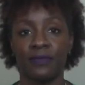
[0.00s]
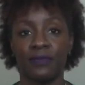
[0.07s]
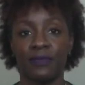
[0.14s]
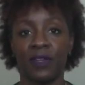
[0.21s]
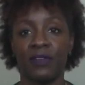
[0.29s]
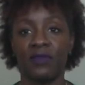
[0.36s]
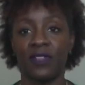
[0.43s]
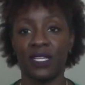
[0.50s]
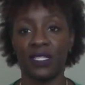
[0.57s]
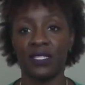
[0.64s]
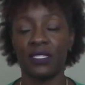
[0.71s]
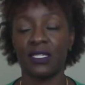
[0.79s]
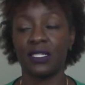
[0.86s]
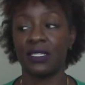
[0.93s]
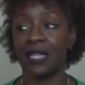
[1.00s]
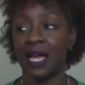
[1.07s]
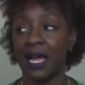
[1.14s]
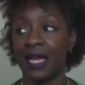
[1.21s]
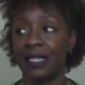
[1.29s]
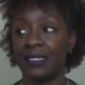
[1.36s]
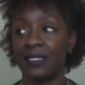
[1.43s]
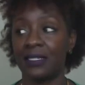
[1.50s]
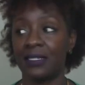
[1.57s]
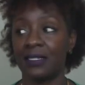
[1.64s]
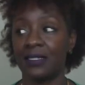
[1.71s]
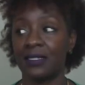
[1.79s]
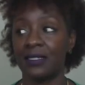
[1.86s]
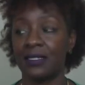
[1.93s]
If this is not
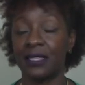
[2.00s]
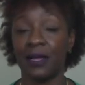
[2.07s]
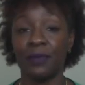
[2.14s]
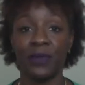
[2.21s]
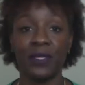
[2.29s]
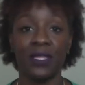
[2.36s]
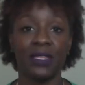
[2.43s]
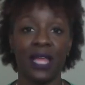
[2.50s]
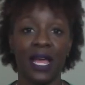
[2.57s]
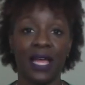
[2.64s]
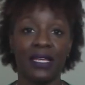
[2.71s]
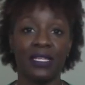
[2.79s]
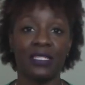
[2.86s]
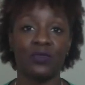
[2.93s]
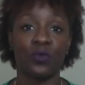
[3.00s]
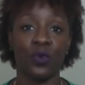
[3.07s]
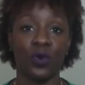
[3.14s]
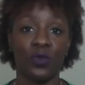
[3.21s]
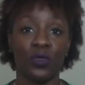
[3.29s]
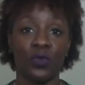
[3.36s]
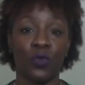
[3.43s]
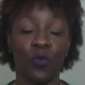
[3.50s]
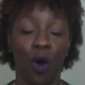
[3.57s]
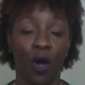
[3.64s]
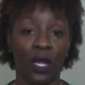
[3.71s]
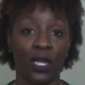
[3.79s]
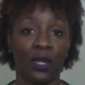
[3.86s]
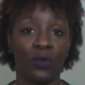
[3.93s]
something that is worth
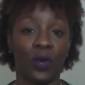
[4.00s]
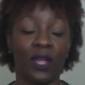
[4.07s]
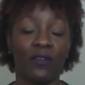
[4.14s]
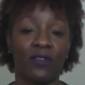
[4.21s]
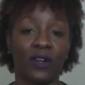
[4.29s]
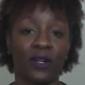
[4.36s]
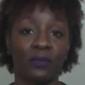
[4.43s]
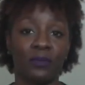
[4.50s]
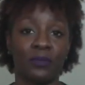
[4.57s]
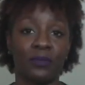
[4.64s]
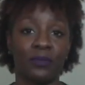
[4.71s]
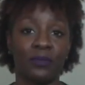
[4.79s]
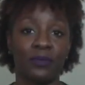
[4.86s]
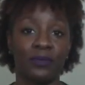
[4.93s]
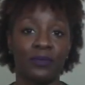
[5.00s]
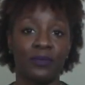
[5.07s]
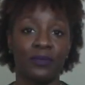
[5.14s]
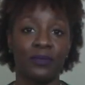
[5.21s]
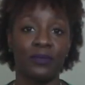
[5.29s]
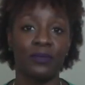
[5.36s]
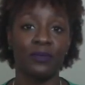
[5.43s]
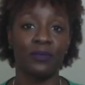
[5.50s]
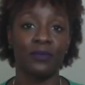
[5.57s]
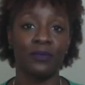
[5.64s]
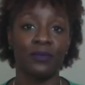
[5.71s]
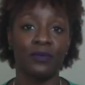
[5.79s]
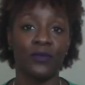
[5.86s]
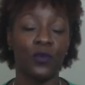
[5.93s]
walking away from,
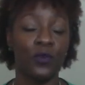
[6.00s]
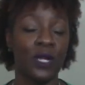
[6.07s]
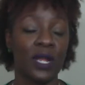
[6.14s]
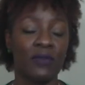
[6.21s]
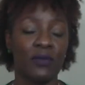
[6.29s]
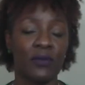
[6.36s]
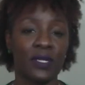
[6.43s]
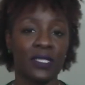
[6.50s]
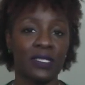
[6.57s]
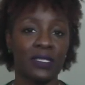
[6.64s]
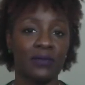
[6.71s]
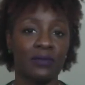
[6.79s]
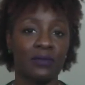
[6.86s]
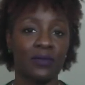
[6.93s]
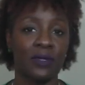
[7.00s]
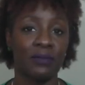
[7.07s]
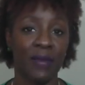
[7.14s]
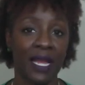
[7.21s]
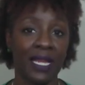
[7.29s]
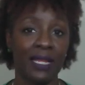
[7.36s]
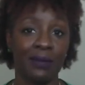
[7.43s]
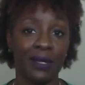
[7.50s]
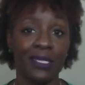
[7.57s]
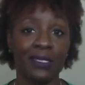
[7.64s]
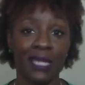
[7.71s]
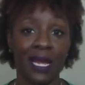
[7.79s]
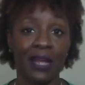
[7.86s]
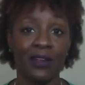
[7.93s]
for whatever reason, but mainly
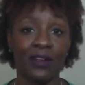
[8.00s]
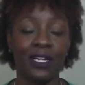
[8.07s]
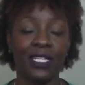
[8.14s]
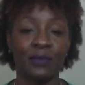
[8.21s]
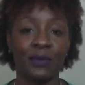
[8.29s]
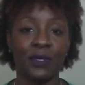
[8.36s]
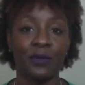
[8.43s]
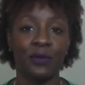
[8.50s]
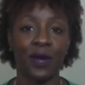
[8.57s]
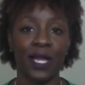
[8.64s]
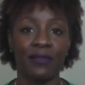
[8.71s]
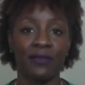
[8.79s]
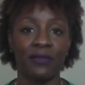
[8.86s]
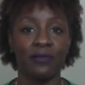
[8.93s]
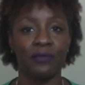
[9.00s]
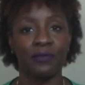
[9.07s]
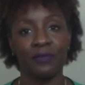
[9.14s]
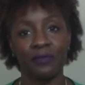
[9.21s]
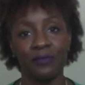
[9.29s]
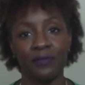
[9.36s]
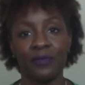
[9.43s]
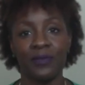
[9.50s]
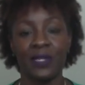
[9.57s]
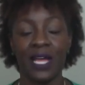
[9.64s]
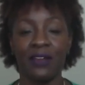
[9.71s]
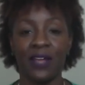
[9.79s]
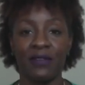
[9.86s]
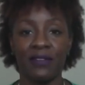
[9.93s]
because now you're husband and wife,
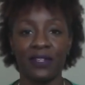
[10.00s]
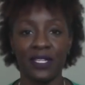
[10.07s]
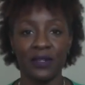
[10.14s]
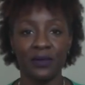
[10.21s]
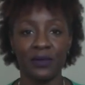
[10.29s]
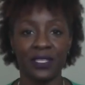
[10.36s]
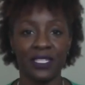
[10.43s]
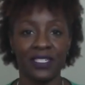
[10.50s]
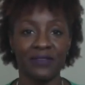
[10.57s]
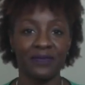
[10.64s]
now you have to deal with it.